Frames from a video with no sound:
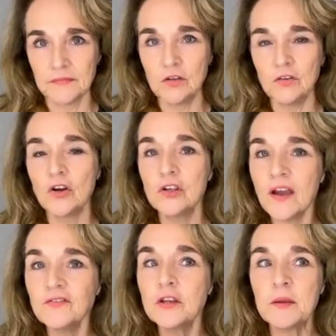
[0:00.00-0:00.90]

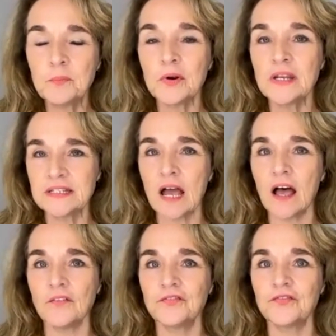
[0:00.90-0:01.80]
You have to be pretty
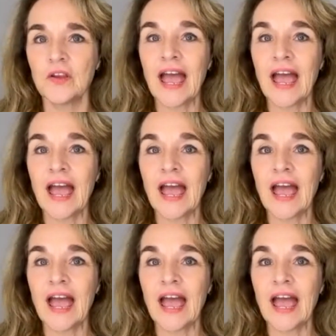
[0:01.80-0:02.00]
tough